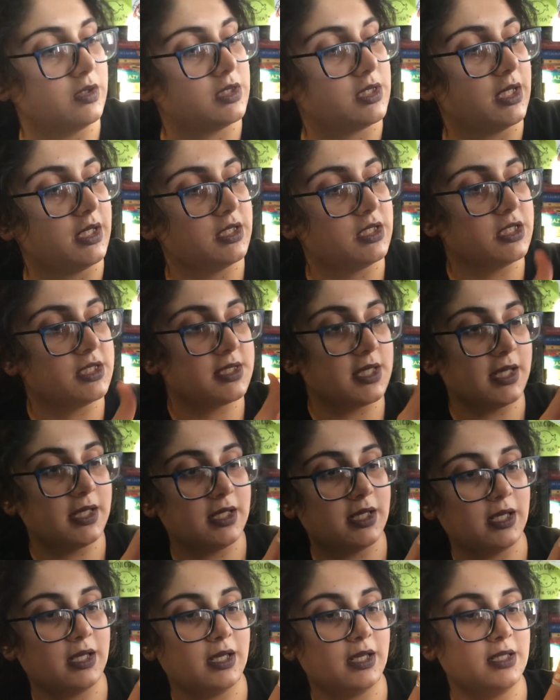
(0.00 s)
it's like just like
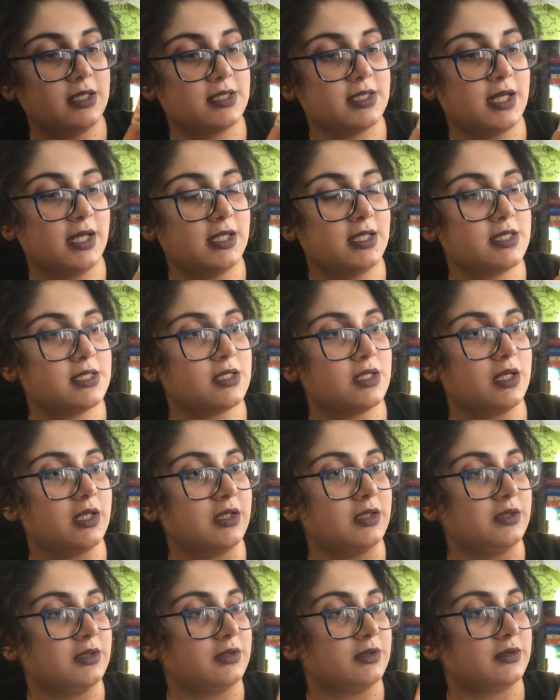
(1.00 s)
inside this
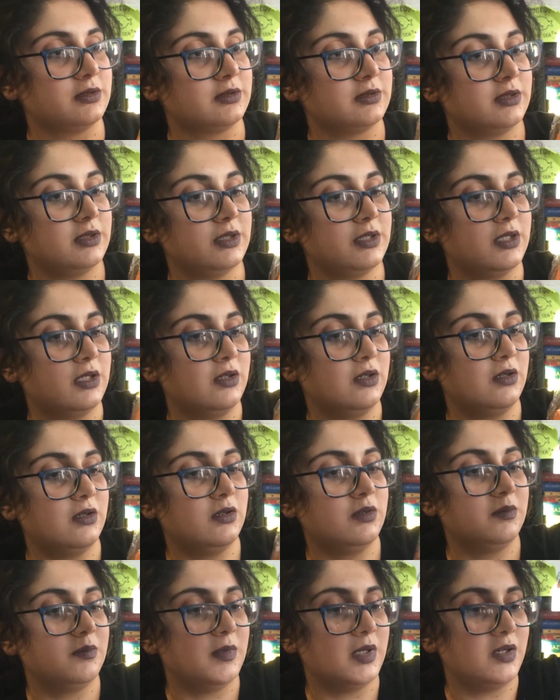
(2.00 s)
like little
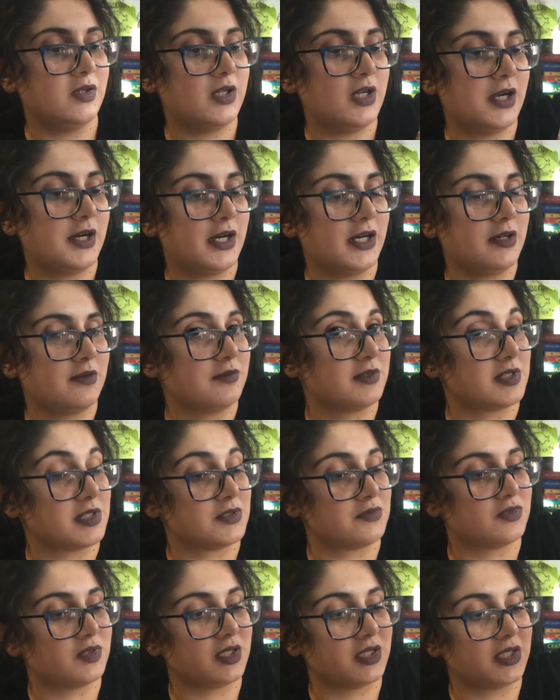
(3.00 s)
milk carton, which
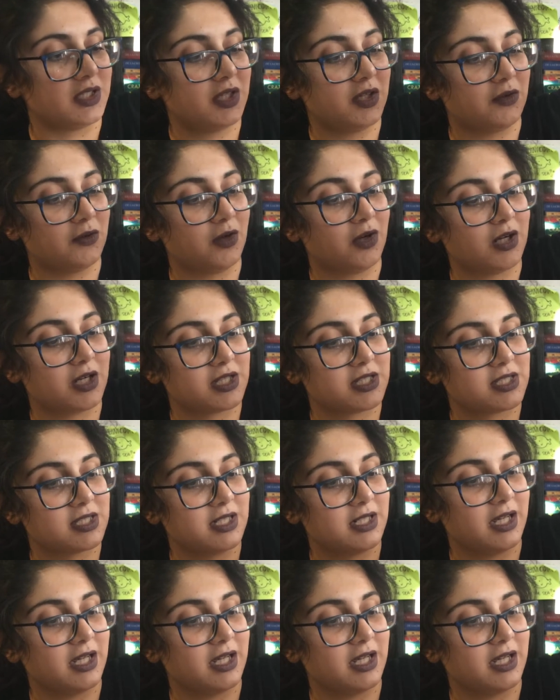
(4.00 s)
is really cute, honestly.